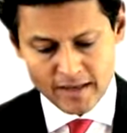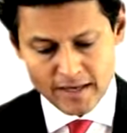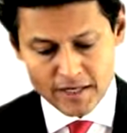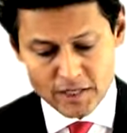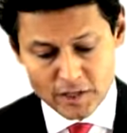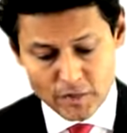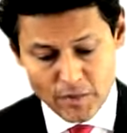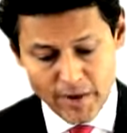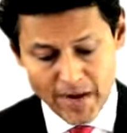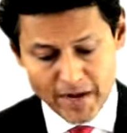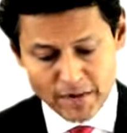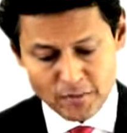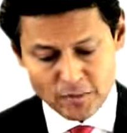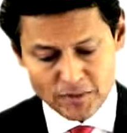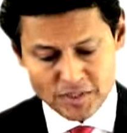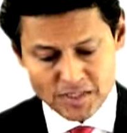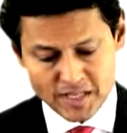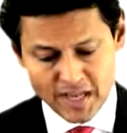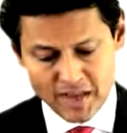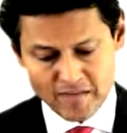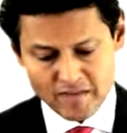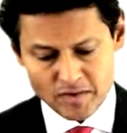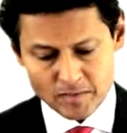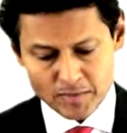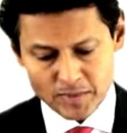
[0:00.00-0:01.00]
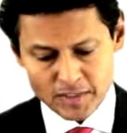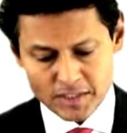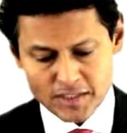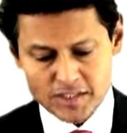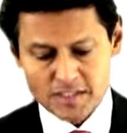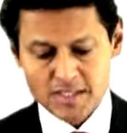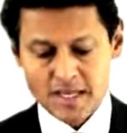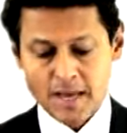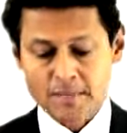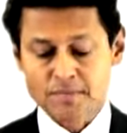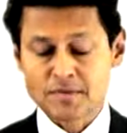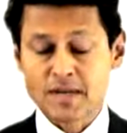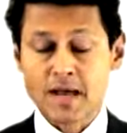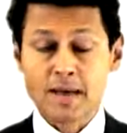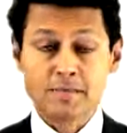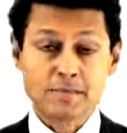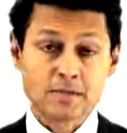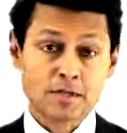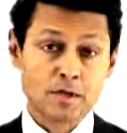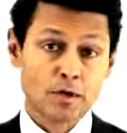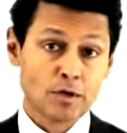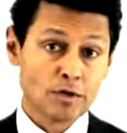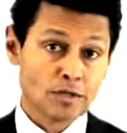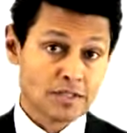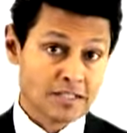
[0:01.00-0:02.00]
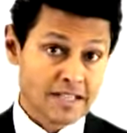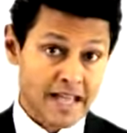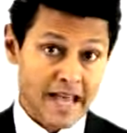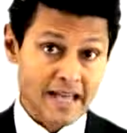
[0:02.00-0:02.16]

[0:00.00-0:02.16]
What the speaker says: trade receivables, sometimes called